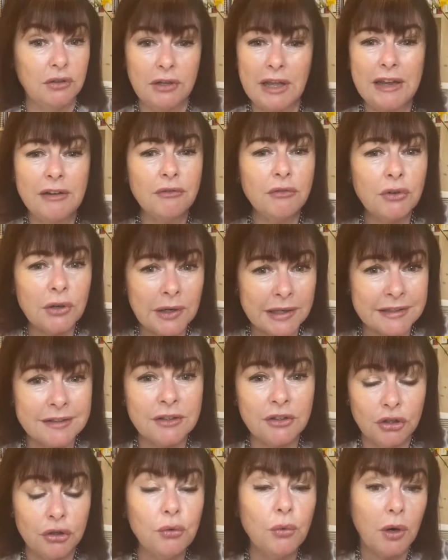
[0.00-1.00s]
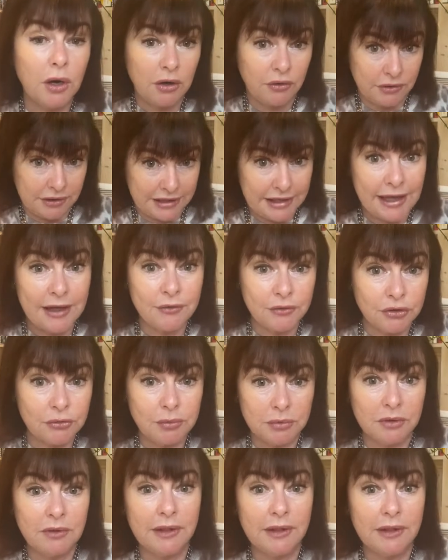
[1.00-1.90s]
everyone, you are accountable,